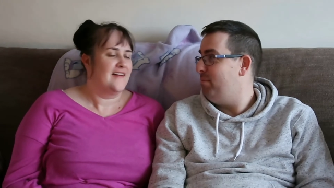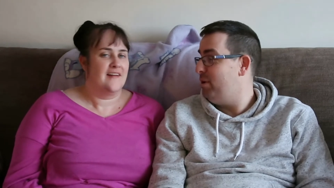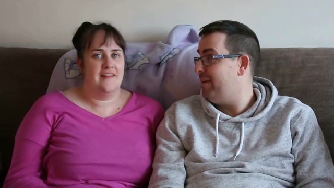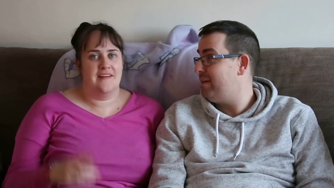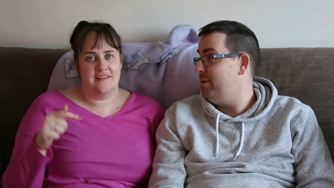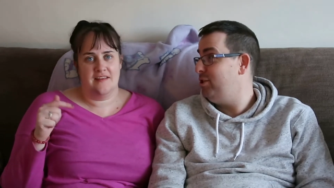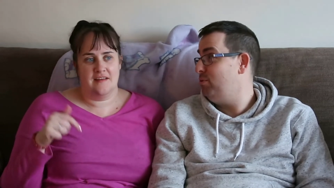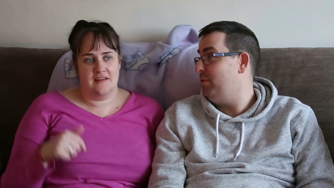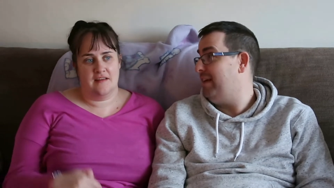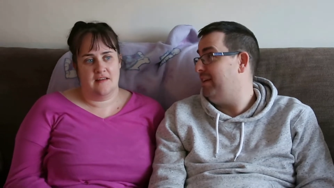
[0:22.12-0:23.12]
Speaker 1: But you had
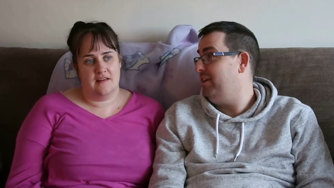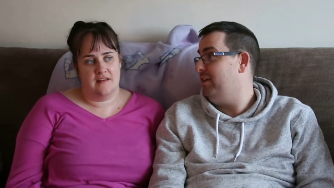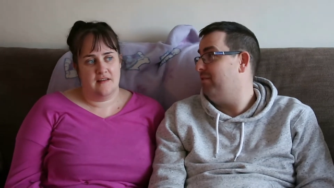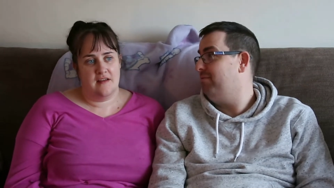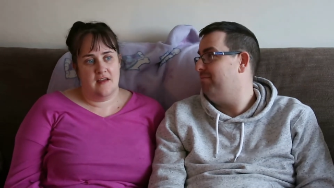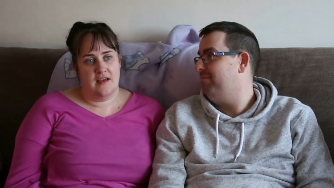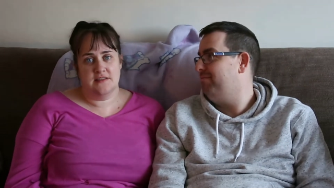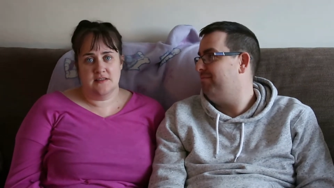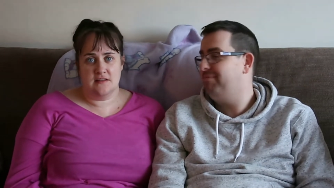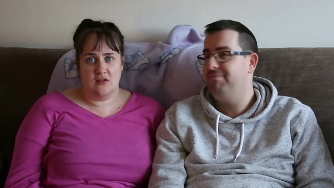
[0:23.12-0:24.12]
Speaker 2: measured with that, didn't you? I
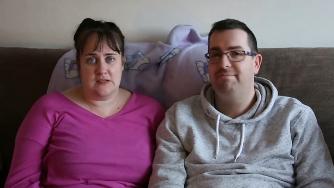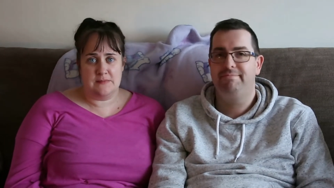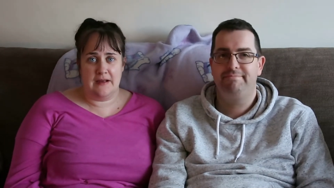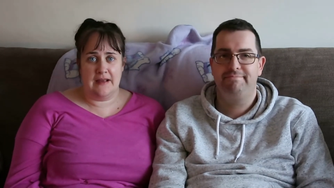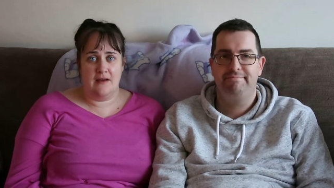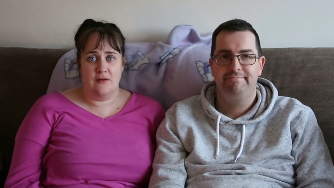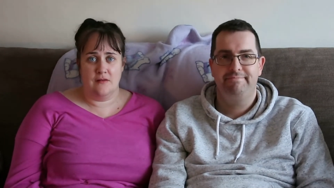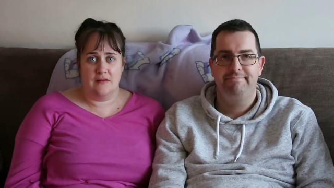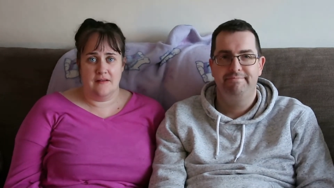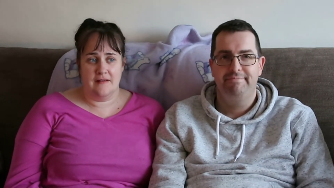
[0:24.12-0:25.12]
did, I lost my
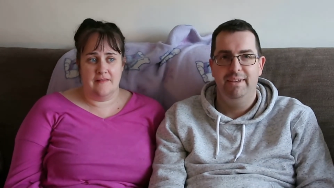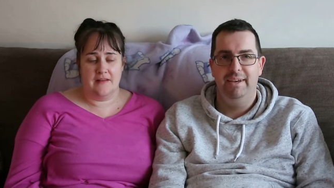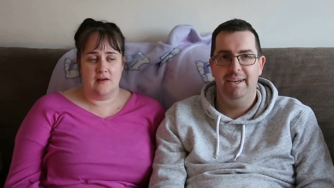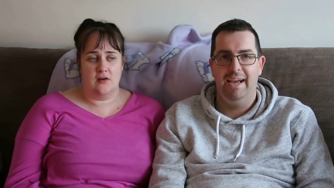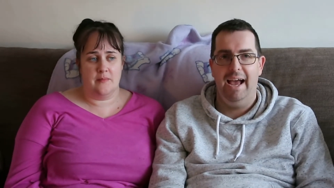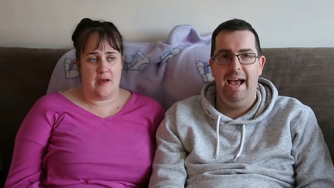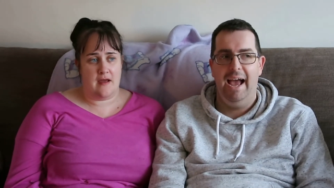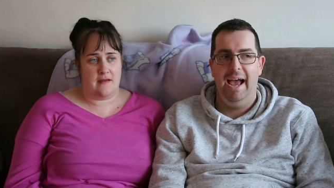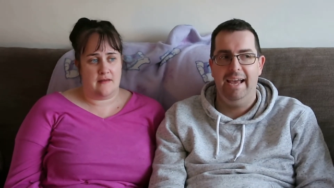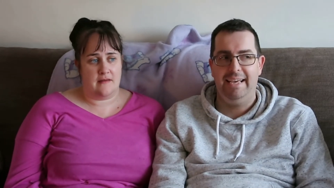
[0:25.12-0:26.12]
count. And then I got it
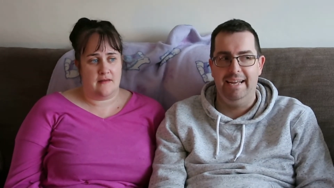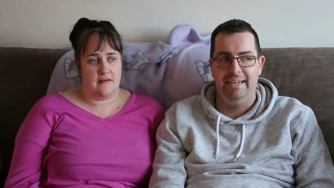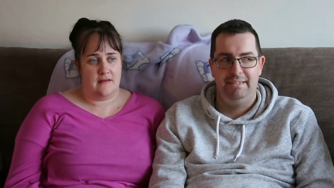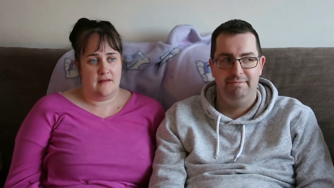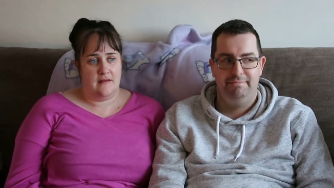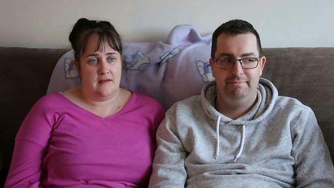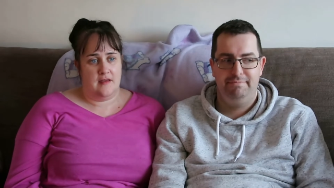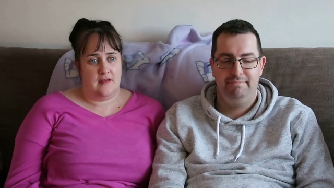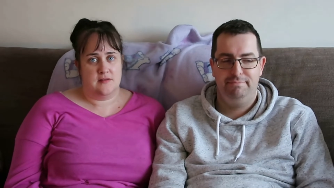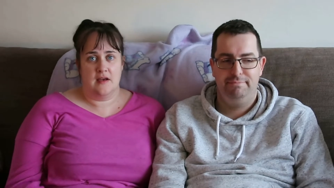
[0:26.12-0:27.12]
back.
Speaker 1: Again.
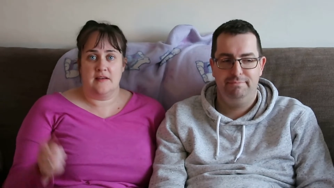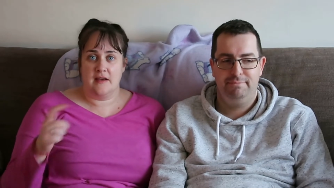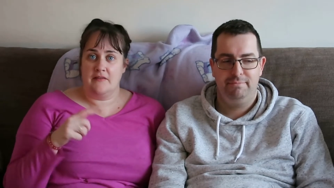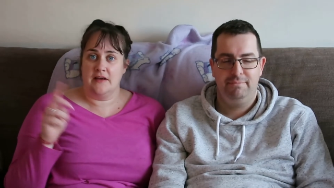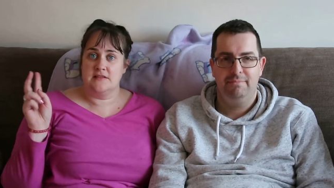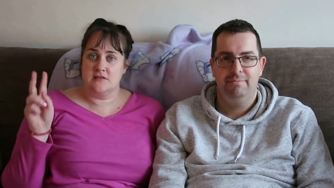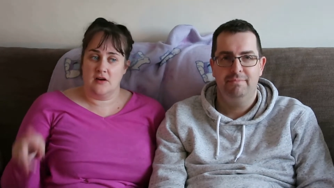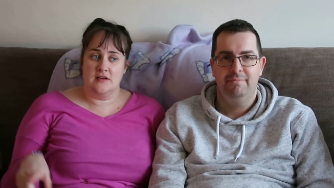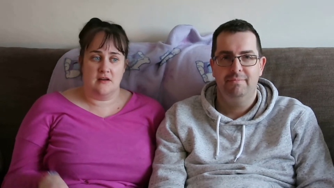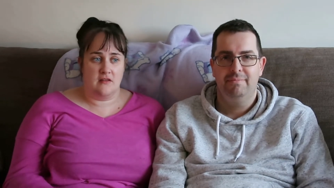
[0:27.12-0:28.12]
Speaker 2: So I've
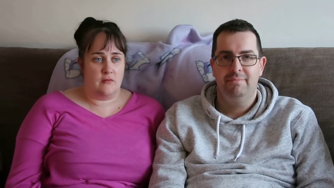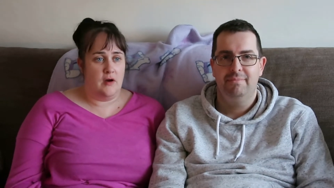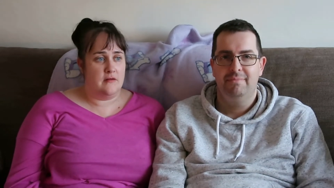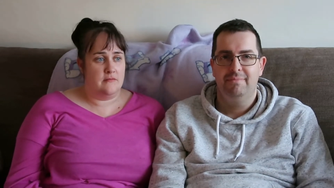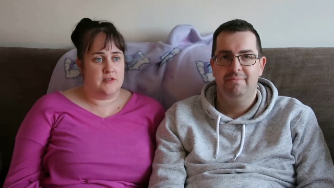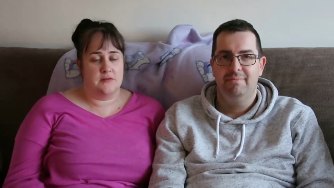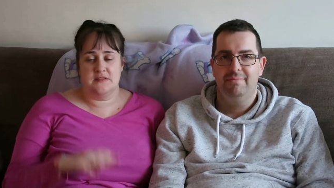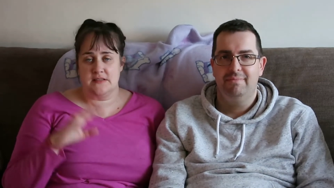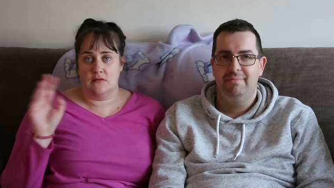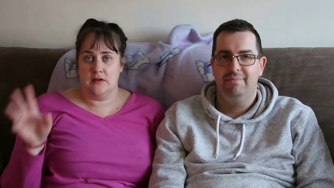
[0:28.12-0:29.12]
started another one, which I'm
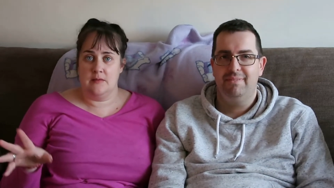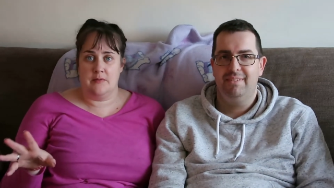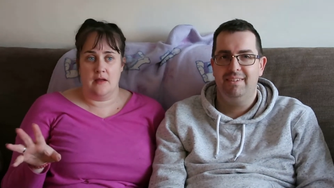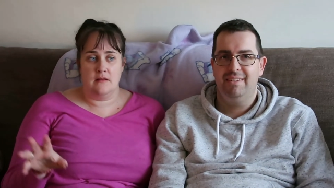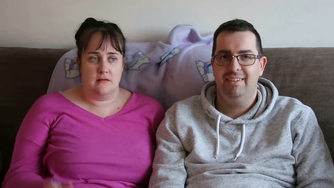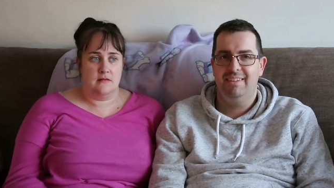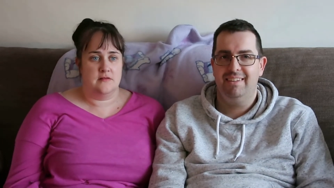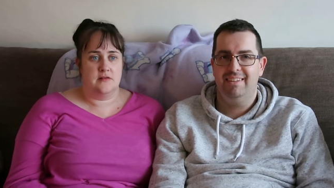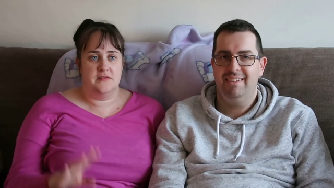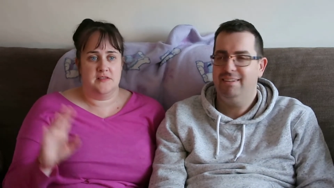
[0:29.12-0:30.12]
still keeping.
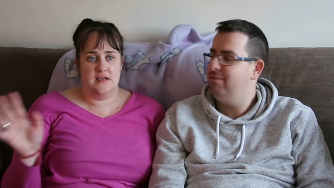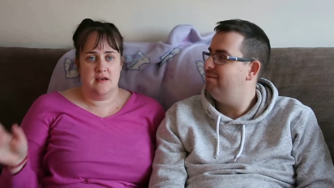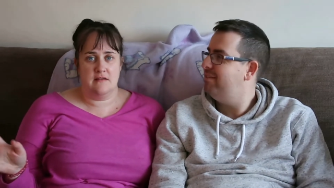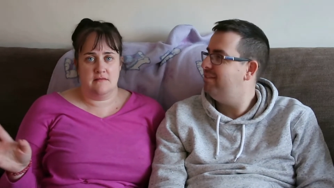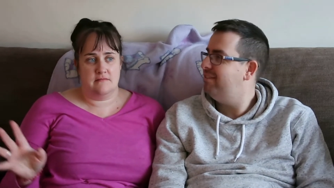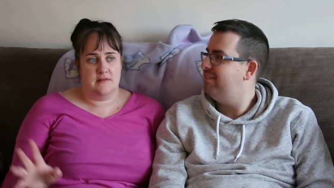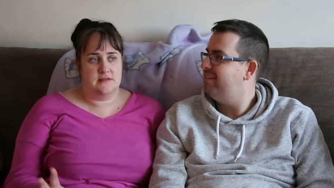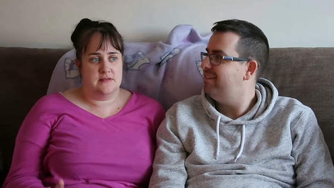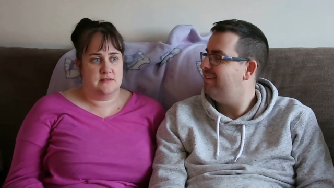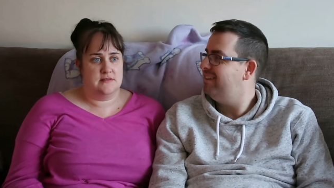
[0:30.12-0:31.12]
So if you see it,
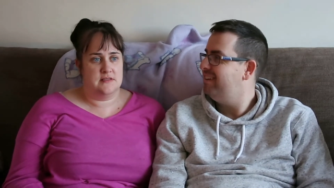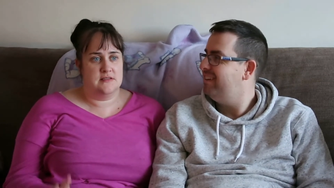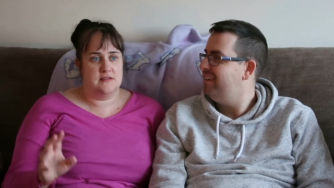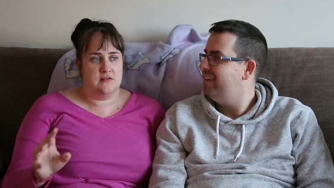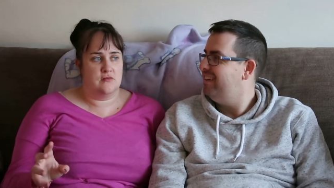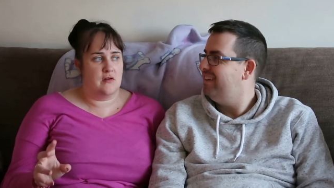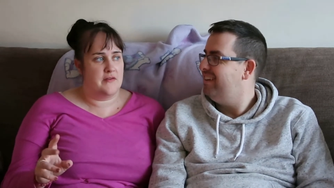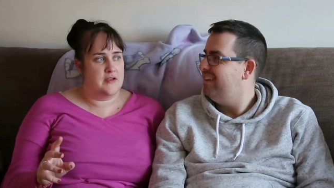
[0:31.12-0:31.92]
it's Disney Through Our